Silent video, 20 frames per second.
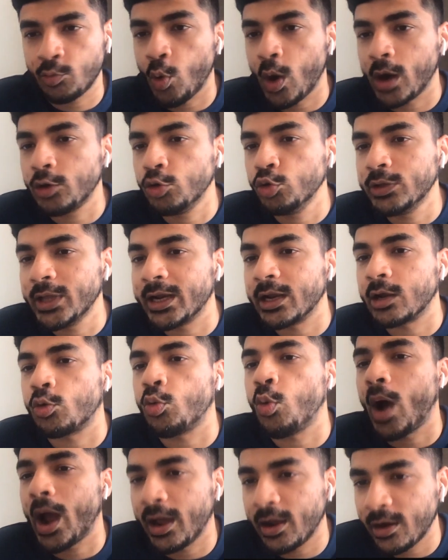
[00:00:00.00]
What do they
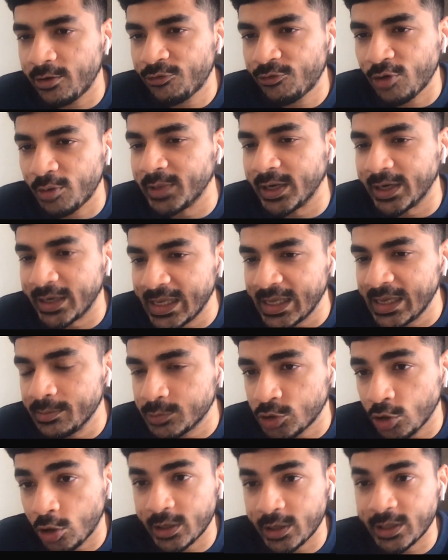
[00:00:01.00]
require from their
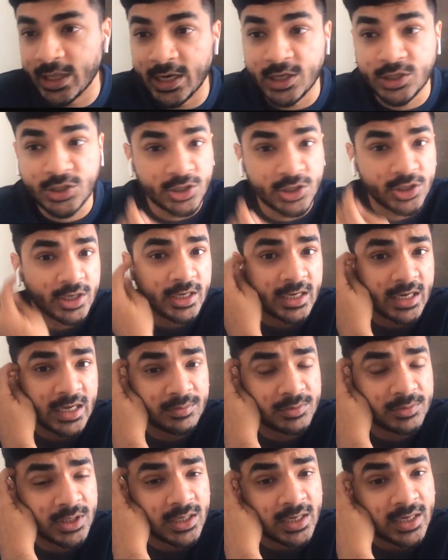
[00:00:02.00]
teams or their engineering
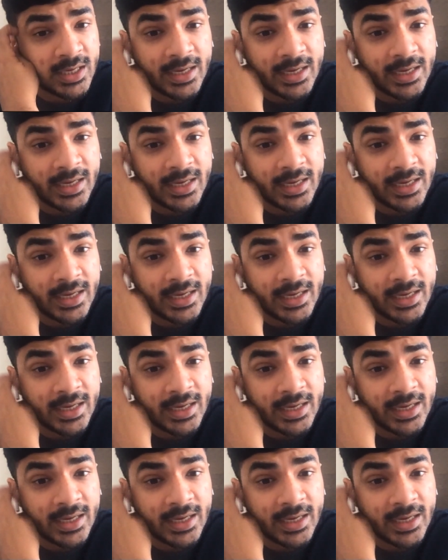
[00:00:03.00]
teams?